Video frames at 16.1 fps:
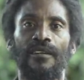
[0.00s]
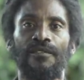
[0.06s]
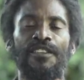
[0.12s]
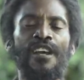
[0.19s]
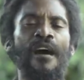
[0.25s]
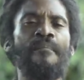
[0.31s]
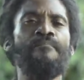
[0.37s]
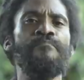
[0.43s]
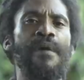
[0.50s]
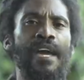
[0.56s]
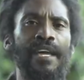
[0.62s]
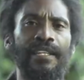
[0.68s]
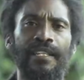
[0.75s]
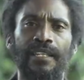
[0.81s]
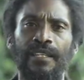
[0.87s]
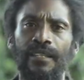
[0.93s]
There are
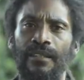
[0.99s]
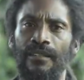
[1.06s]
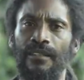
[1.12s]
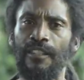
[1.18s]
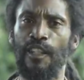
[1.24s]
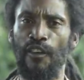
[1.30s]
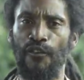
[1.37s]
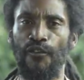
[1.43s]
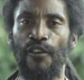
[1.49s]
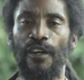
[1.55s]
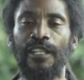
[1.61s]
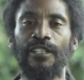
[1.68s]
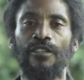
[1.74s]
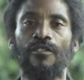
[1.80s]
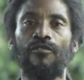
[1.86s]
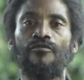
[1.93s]
many
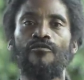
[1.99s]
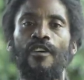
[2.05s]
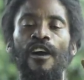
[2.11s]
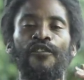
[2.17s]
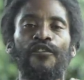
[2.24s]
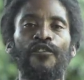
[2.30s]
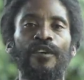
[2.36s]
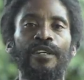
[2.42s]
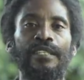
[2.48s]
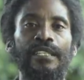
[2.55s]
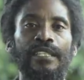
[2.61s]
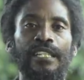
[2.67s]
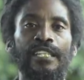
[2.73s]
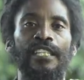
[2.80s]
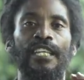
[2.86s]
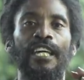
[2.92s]
different
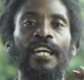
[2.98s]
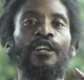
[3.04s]
references,